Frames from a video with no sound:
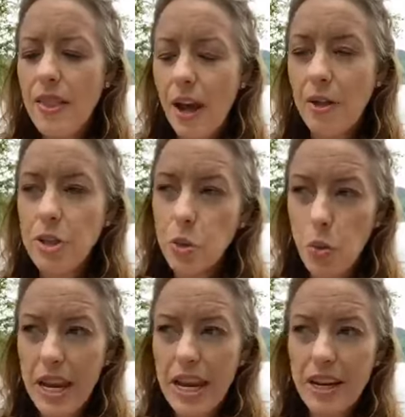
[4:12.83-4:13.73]
Now, this
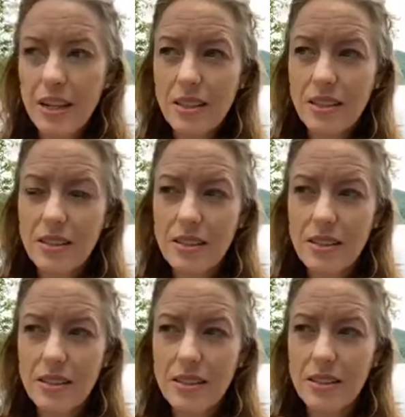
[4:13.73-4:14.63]
week,
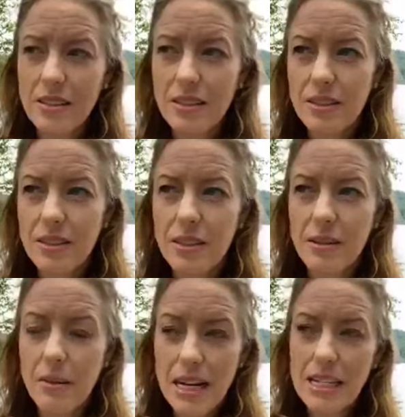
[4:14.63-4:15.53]

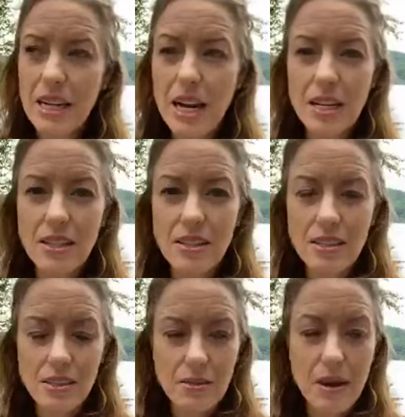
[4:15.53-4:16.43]
my son
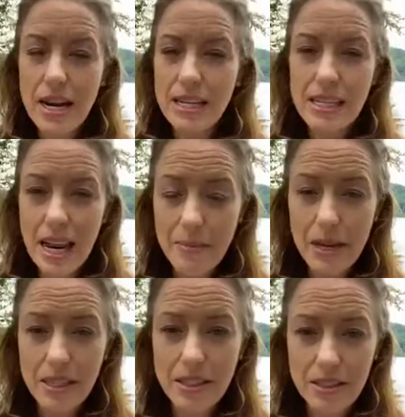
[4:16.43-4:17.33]
made a
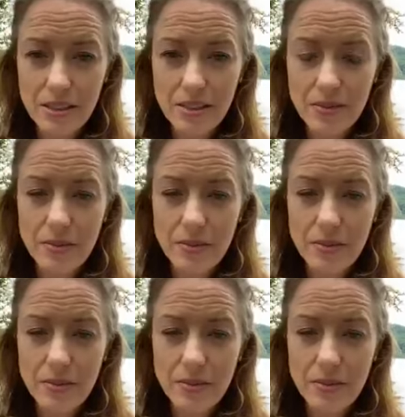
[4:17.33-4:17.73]
statement